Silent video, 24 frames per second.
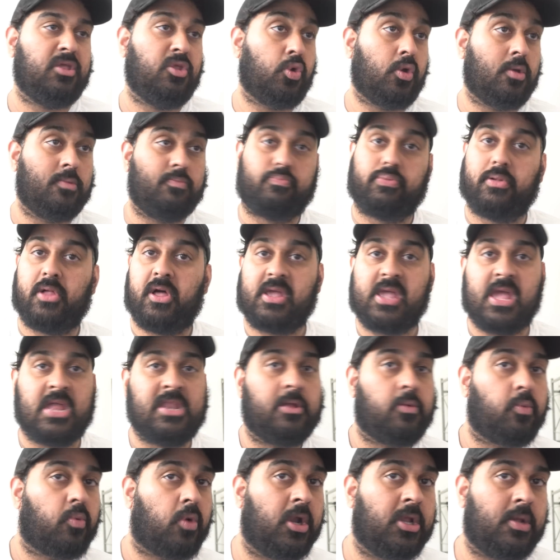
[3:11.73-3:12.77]
You can plug
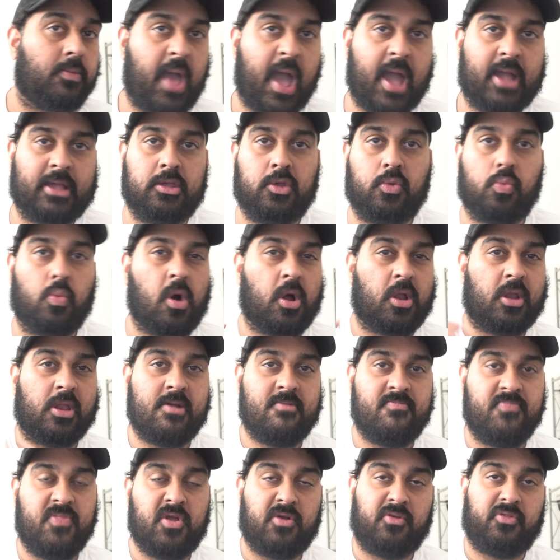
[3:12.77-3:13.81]
any running back you want
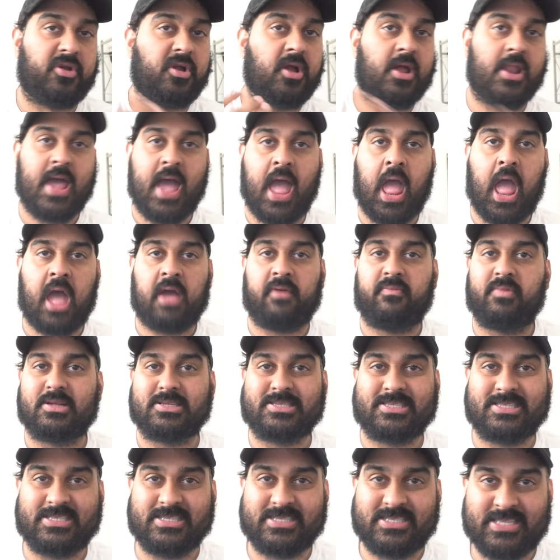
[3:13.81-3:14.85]
in there, they're going to have
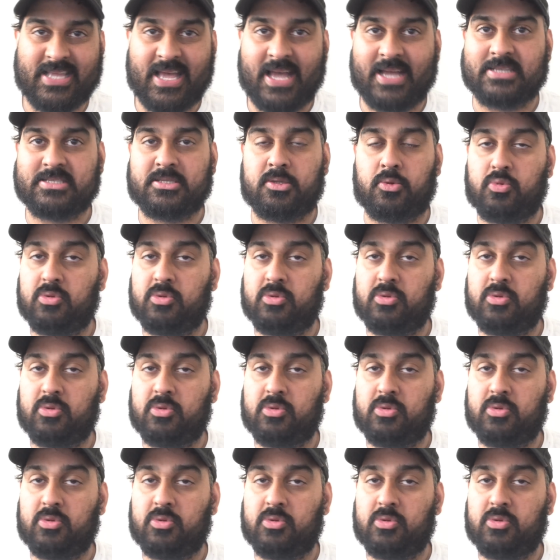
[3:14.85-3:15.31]
success.